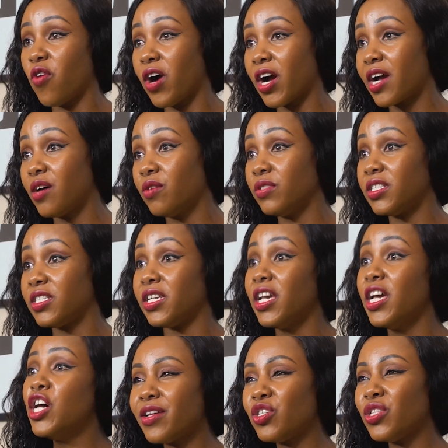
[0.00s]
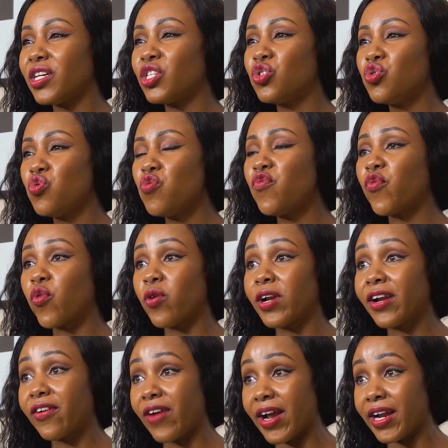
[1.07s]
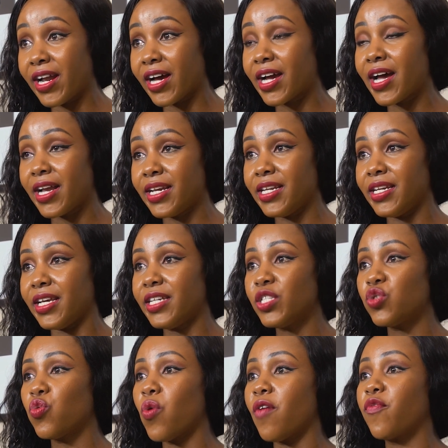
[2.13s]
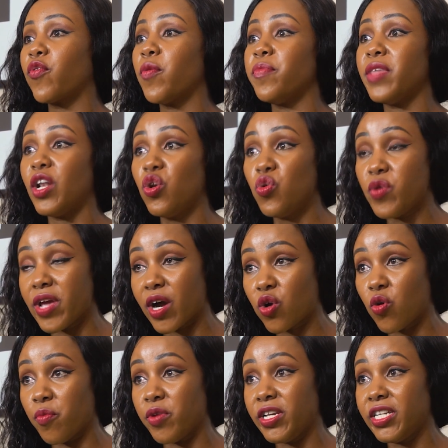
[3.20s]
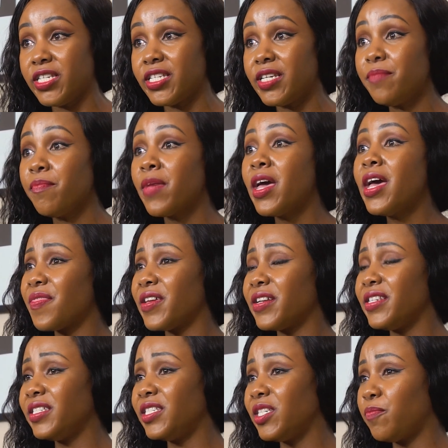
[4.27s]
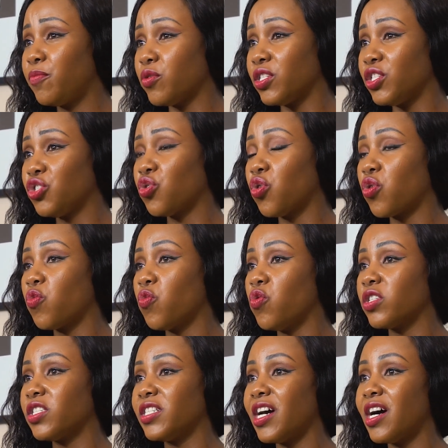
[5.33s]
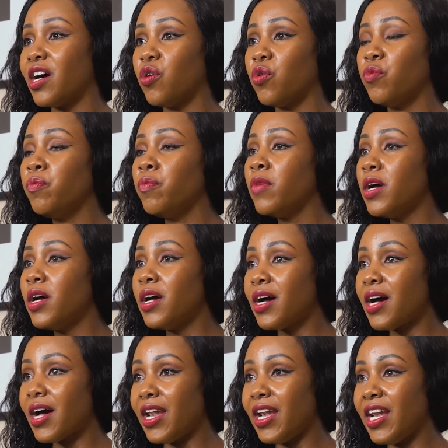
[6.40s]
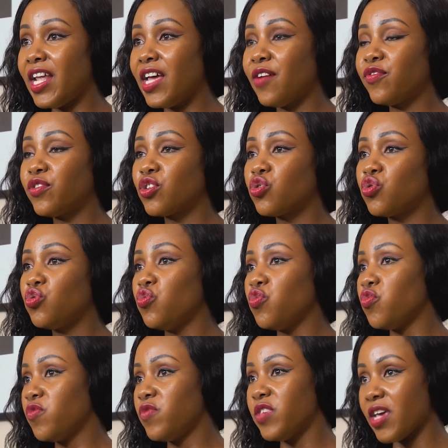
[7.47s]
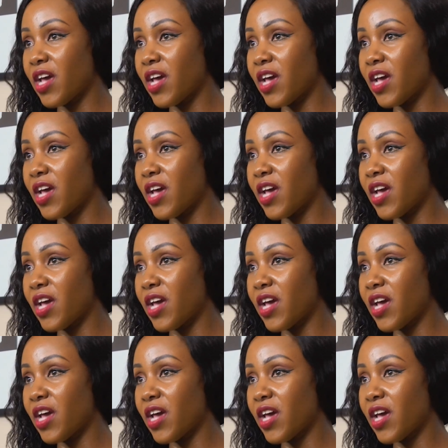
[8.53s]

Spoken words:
our county. The two front runner candidates were from the Luya community. The DG position was now left to the